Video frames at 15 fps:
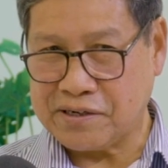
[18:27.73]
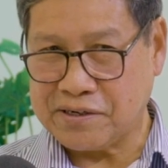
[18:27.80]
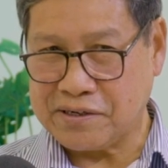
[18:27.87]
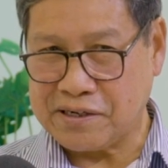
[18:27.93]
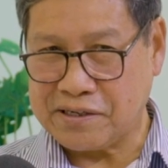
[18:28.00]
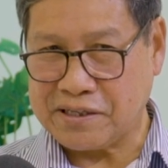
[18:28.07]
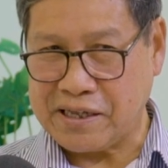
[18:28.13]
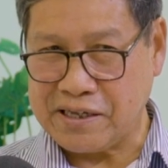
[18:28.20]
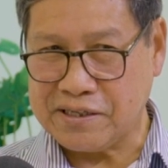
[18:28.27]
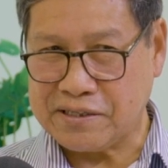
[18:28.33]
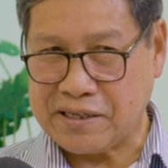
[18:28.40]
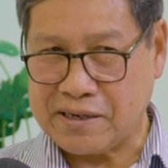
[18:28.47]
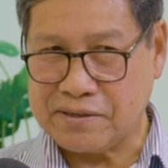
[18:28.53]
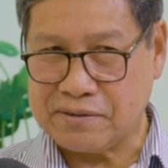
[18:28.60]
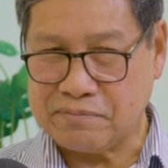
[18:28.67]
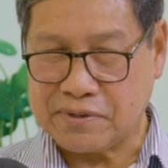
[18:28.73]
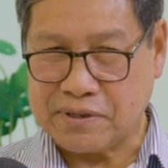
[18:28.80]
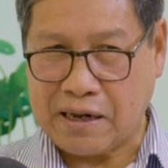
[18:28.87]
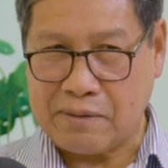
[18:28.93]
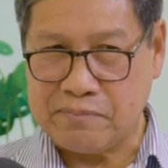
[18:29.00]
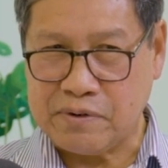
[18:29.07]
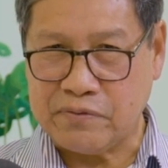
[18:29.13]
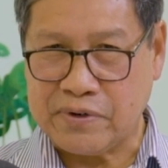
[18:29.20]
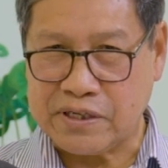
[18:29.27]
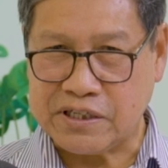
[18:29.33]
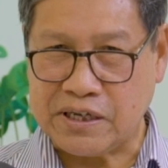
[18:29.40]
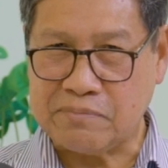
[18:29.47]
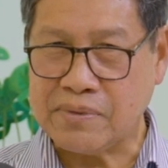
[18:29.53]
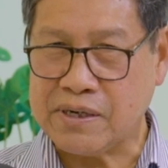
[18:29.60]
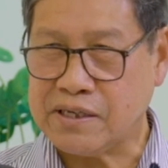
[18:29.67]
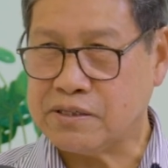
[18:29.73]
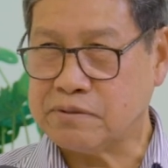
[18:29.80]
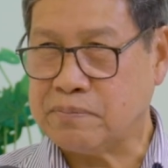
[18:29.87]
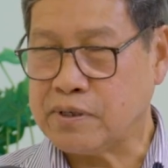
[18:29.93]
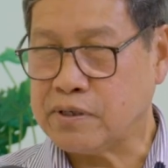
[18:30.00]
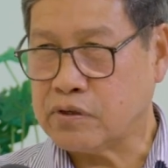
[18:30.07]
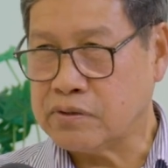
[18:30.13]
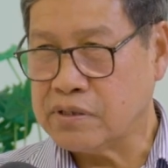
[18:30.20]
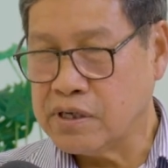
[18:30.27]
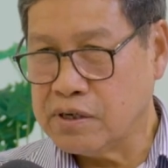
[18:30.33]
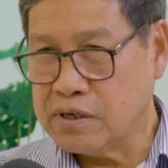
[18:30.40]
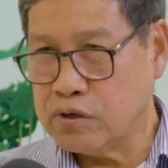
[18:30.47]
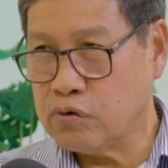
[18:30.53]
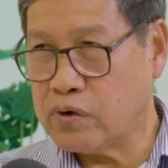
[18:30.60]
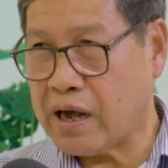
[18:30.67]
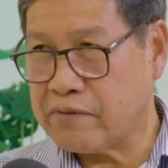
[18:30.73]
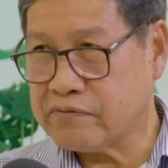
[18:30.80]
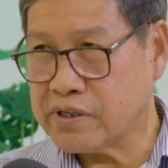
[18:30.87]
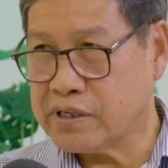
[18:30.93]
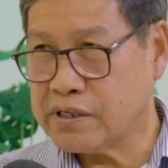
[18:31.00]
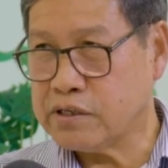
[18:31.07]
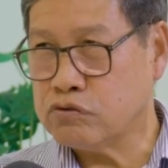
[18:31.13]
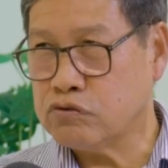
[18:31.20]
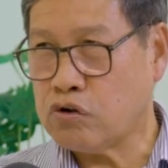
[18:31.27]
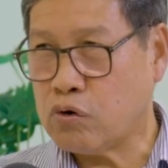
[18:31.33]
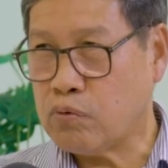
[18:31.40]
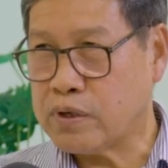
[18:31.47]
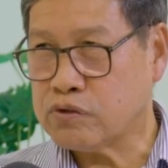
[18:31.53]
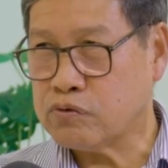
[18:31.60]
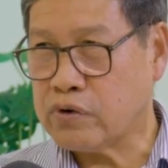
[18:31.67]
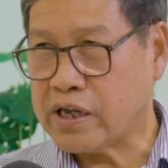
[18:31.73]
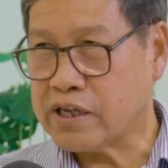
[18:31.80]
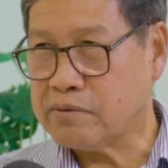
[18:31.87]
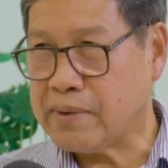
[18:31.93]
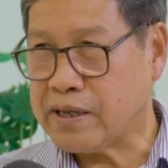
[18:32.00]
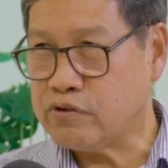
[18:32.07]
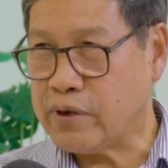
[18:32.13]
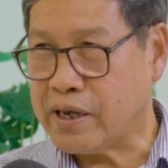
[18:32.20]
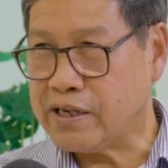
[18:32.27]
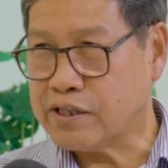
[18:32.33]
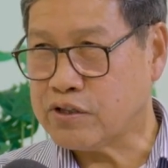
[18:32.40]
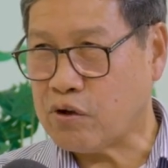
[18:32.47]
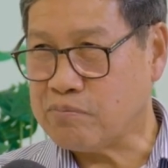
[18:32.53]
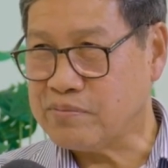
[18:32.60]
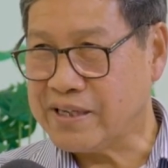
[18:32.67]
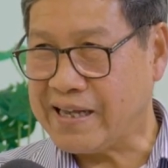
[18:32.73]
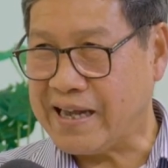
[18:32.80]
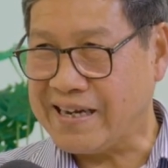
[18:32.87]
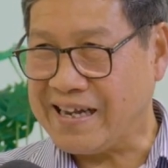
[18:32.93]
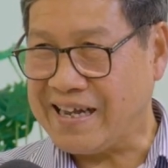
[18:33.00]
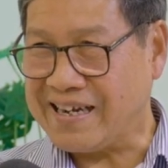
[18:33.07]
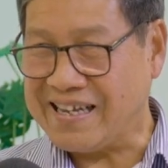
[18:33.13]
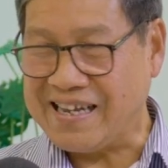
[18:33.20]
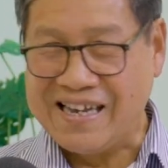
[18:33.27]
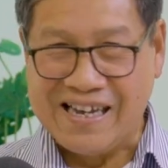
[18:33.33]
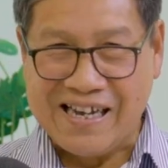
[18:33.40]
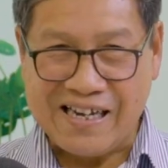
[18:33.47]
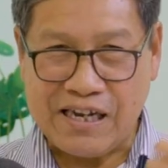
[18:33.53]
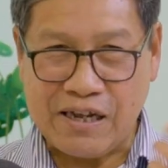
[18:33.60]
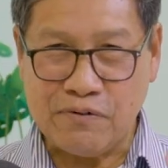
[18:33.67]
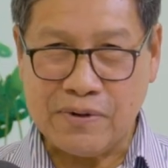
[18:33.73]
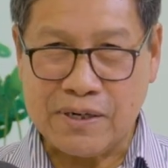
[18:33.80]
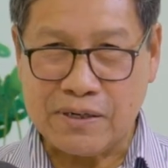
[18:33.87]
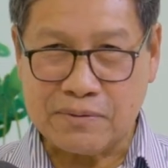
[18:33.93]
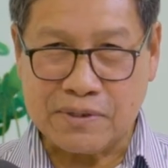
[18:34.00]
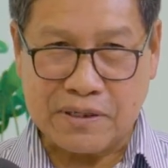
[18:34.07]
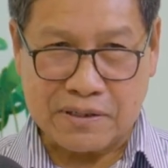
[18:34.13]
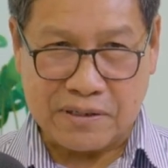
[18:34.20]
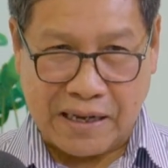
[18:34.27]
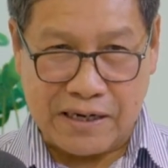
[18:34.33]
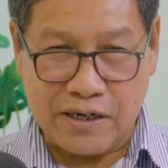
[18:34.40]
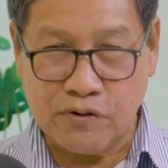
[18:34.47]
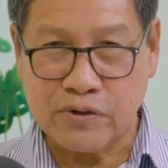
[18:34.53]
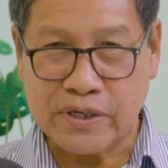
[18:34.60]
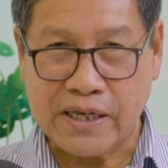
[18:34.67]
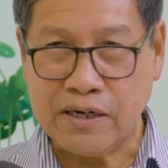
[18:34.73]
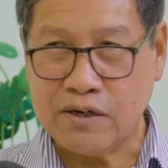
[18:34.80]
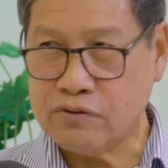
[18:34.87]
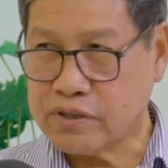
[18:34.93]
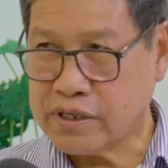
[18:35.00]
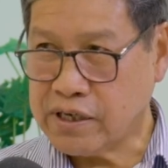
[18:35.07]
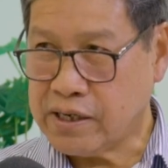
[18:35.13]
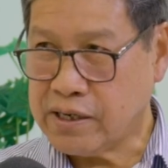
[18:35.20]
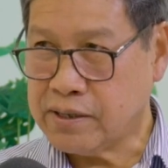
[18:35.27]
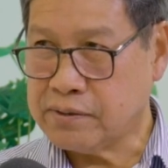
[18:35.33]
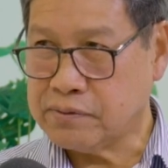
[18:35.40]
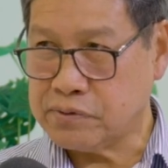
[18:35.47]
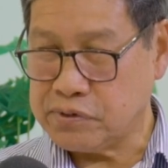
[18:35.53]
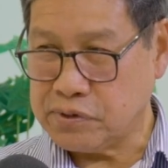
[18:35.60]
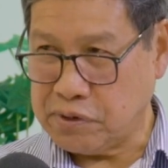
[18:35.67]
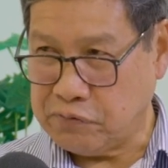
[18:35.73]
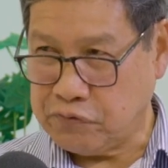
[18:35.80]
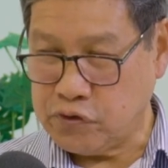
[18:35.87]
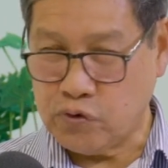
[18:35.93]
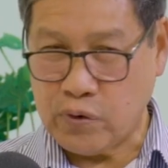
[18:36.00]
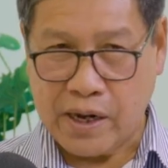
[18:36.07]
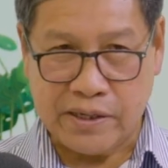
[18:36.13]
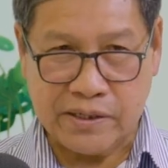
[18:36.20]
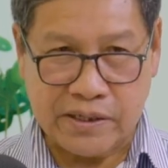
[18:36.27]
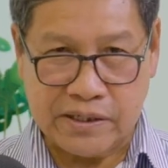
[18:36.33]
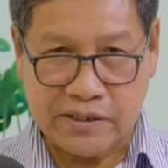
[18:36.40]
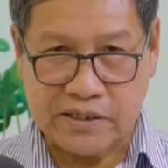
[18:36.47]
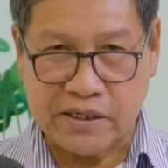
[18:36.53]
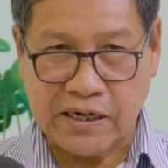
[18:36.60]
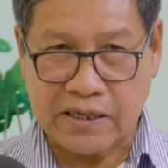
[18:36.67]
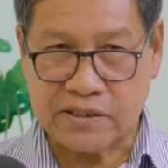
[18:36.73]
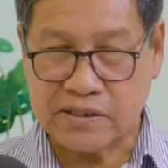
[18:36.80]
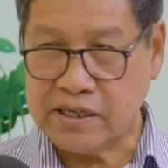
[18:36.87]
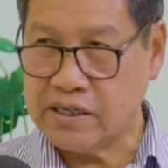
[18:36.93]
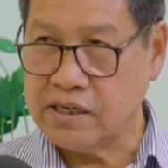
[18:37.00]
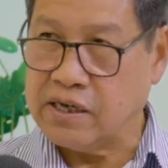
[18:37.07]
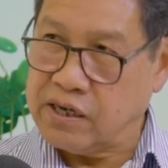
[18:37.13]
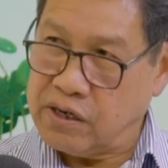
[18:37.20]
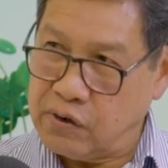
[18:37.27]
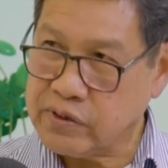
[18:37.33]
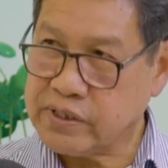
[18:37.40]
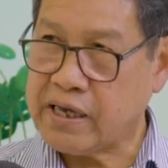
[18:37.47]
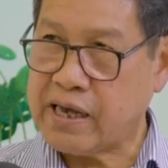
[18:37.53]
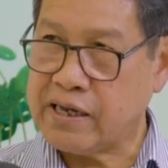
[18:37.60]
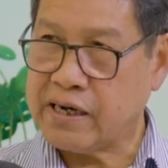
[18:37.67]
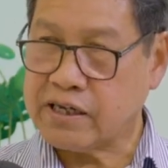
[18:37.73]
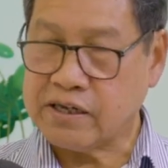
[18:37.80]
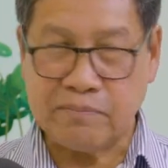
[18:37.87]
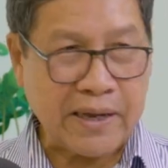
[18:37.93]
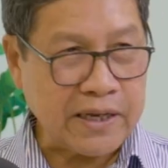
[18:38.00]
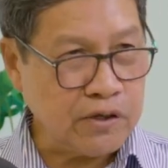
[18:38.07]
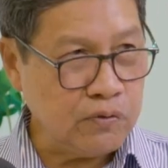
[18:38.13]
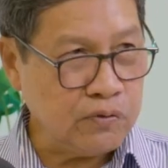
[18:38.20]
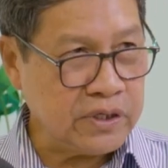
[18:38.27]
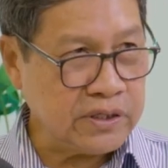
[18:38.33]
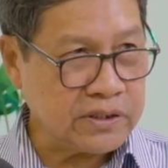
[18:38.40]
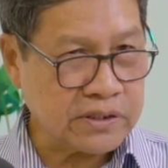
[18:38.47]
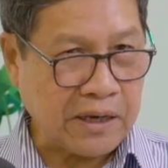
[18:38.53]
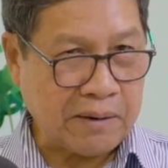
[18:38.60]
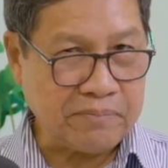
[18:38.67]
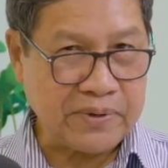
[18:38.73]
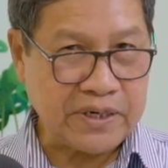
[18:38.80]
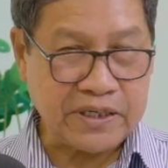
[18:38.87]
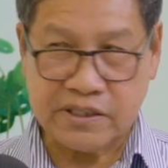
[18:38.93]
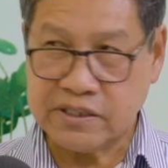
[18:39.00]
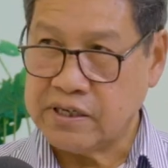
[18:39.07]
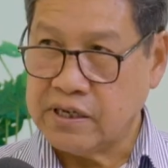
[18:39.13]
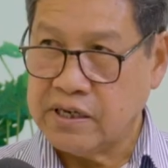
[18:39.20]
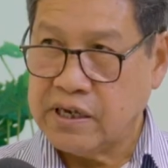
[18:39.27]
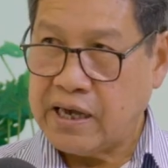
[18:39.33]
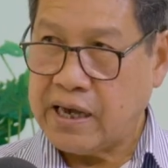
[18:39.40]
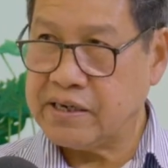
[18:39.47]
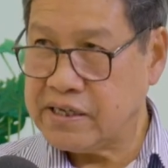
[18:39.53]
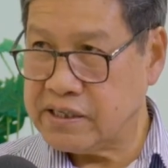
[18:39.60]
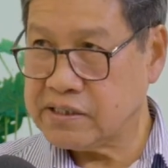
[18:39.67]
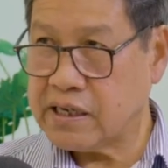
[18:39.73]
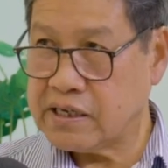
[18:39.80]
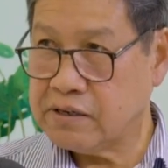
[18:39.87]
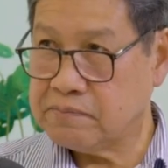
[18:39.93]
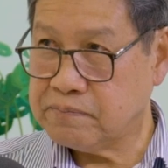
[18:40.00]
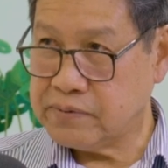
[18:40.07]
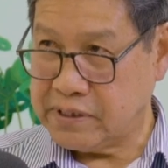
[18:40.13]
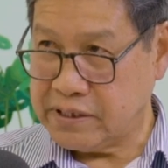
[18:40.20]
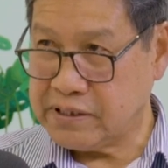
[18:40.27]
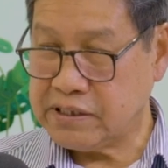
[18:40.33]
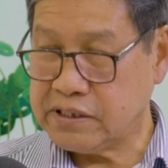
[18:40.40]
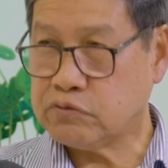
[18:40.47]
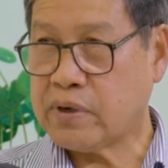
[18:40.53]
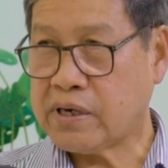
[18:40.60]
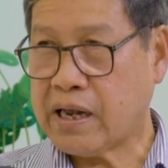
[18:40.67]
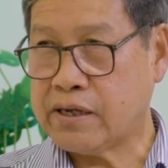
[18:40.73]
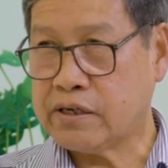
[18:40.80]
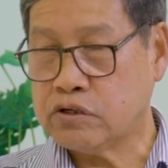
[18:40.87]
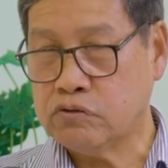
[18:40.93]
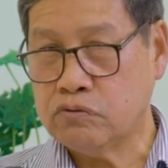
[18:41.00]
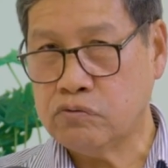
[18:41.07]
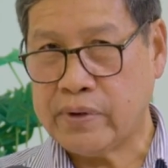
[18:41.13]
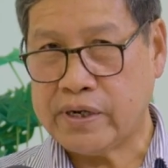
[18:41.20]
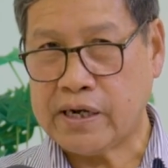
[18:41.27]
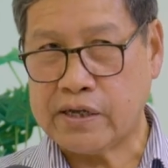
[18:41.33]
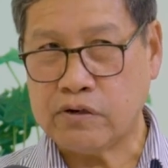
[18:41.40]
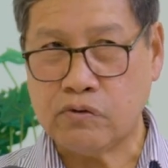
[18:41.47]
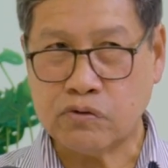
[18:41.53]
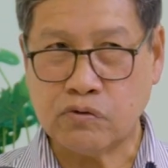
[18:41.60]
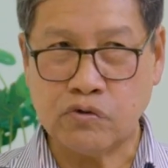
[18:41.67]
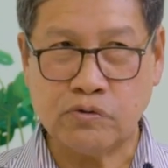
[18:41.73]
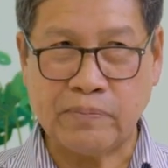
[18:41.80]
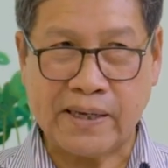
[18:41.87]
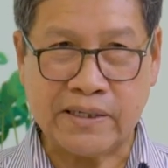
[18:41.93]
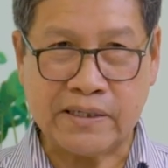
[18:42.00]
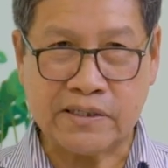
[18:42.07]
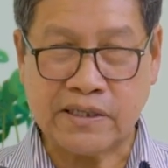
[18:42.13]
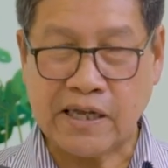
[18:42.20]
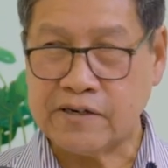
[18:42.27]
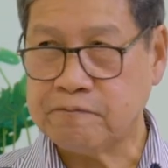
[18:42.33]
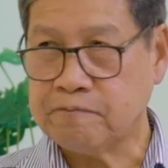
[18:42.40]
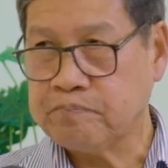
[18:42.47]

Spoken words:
the thing that coming with the chamber is being looked after. They do not want to recommend you any Tom, Dick and Harry. Yeah. They will tell you, okay, look, if you are in this industry, okay, I recommend you these companies. And this is what I do when I go to Uzbekistan.